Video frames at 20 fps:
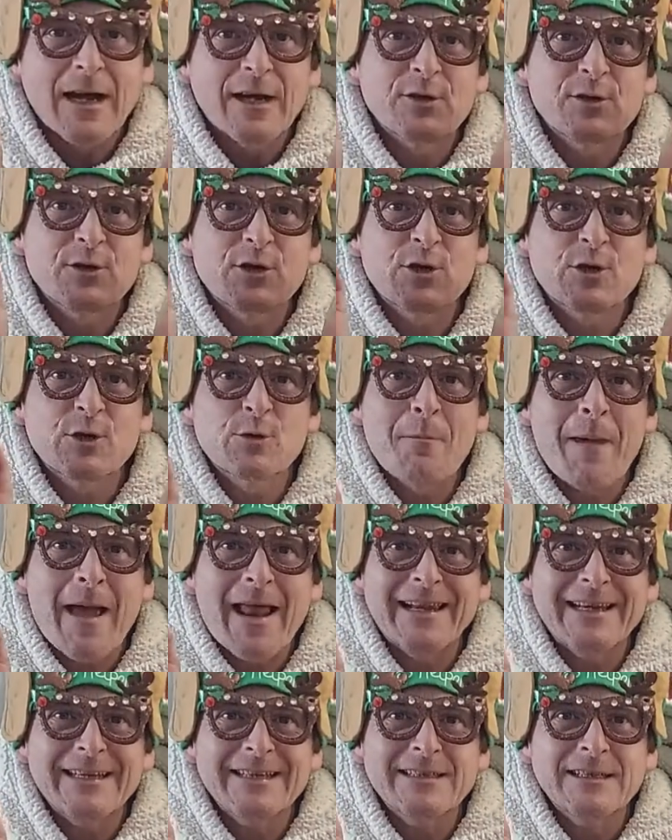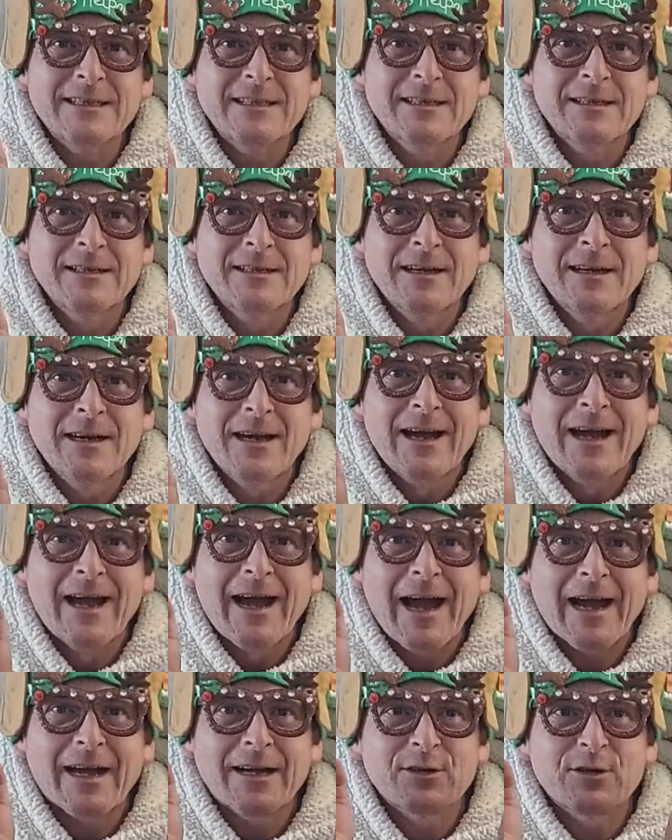I can smell it.
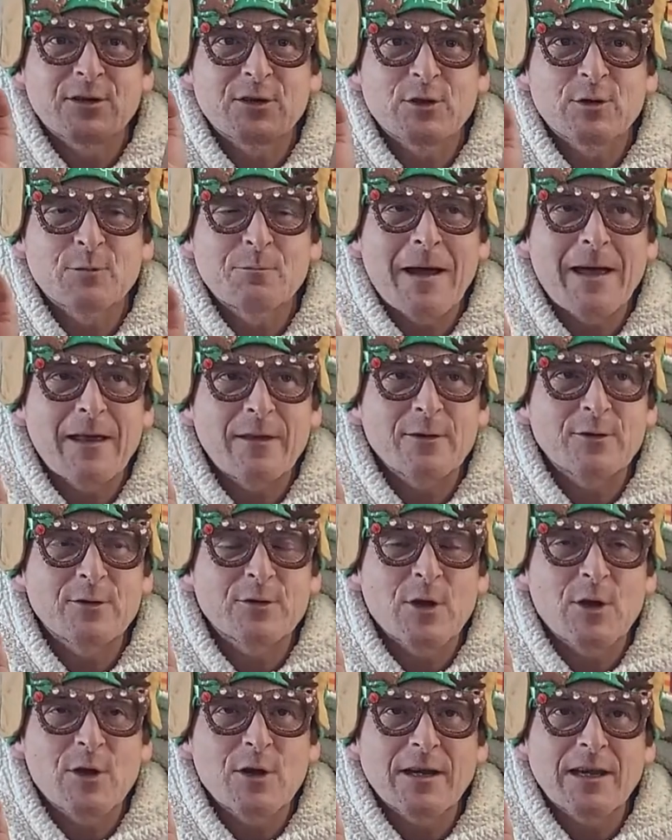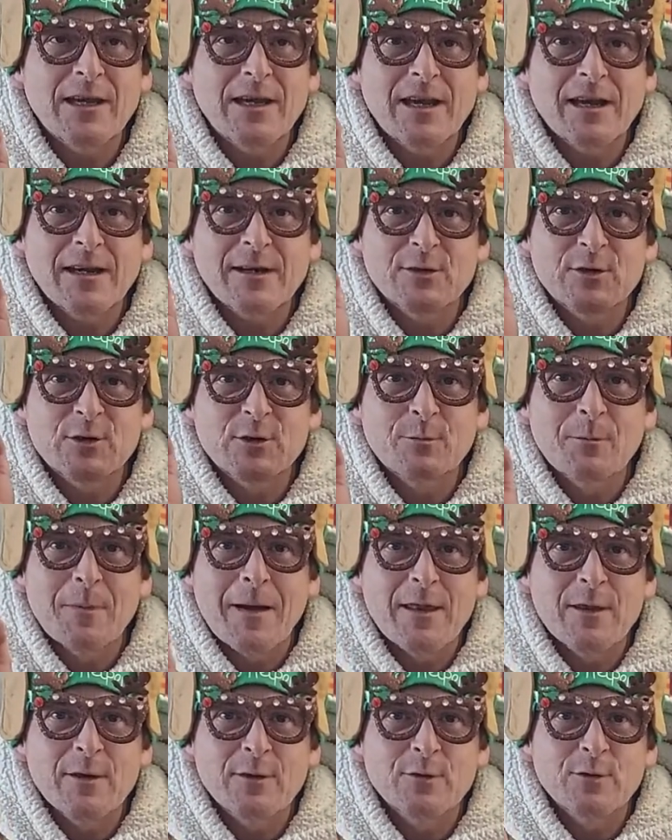I can smell the turkey. I can
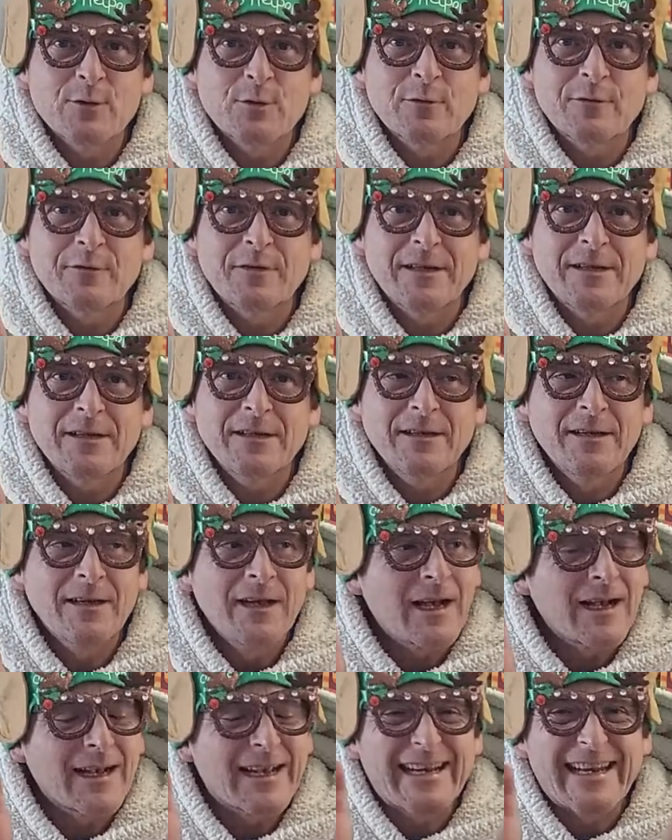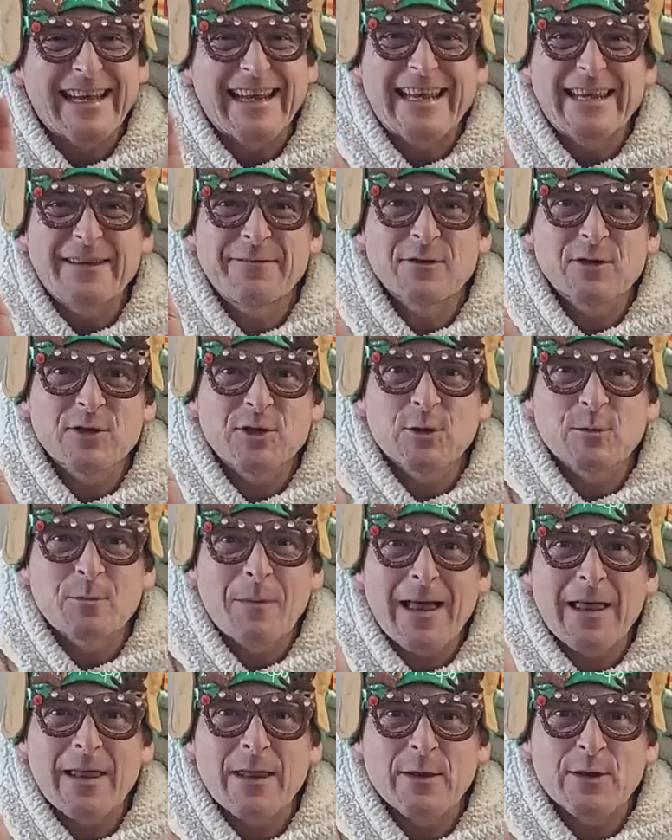smell the stuffing. I can even
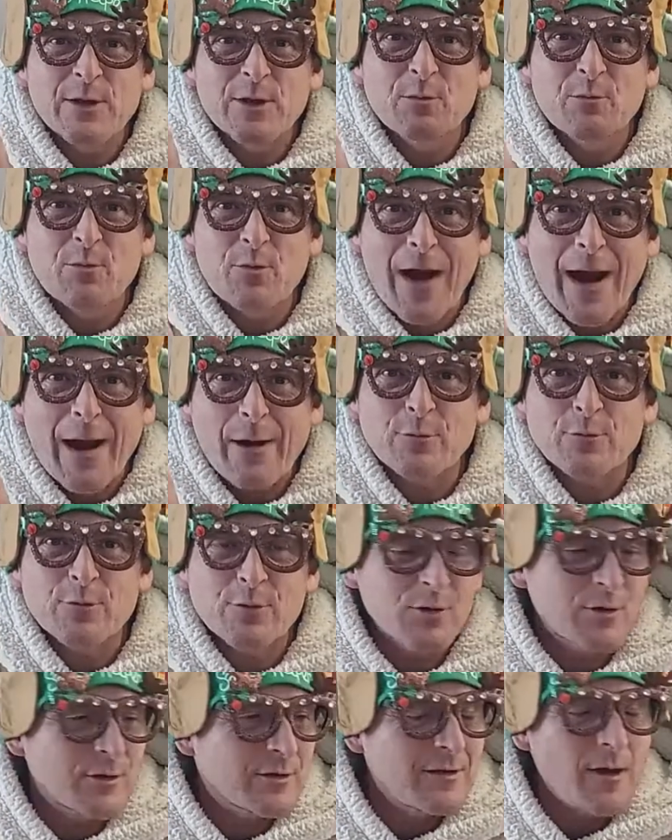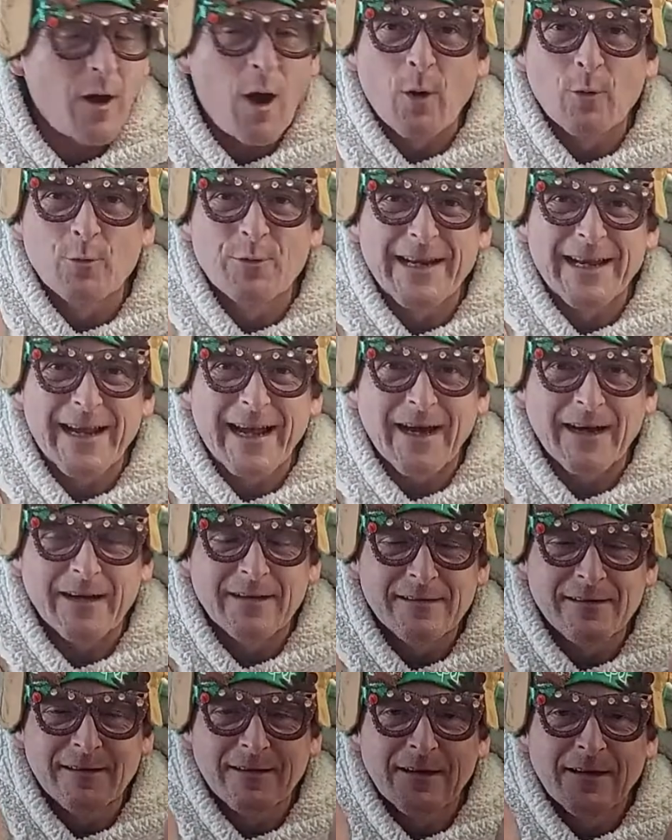smell the sprouts. Oh dear.
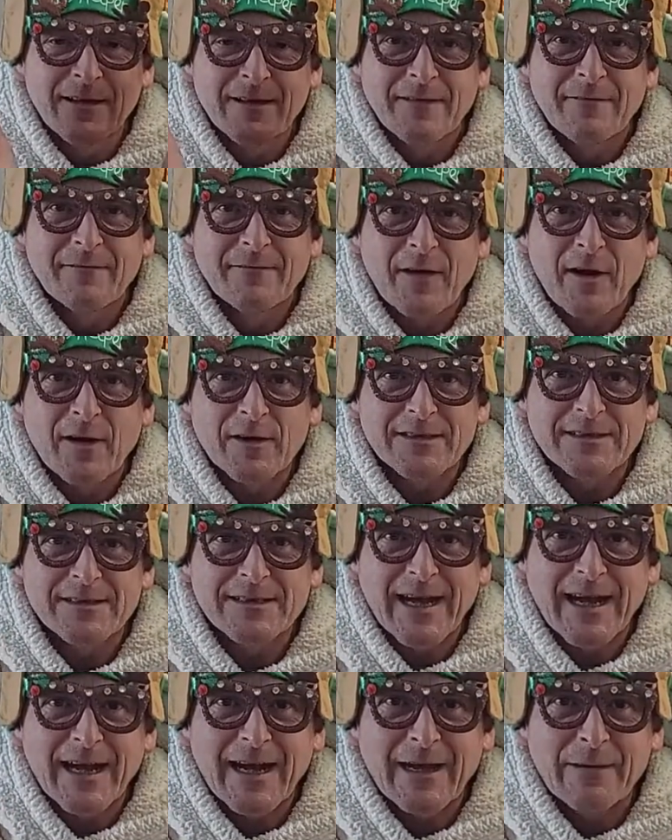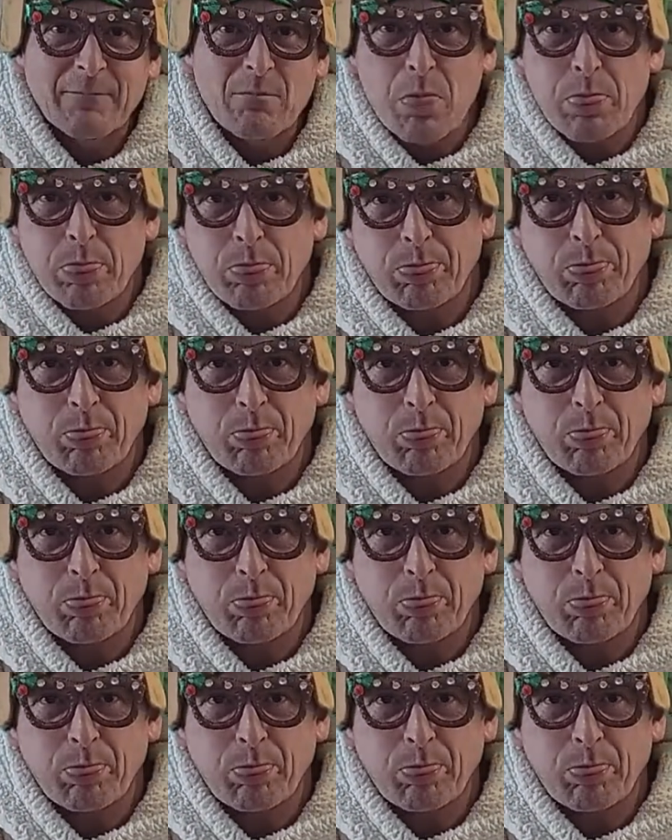Party time.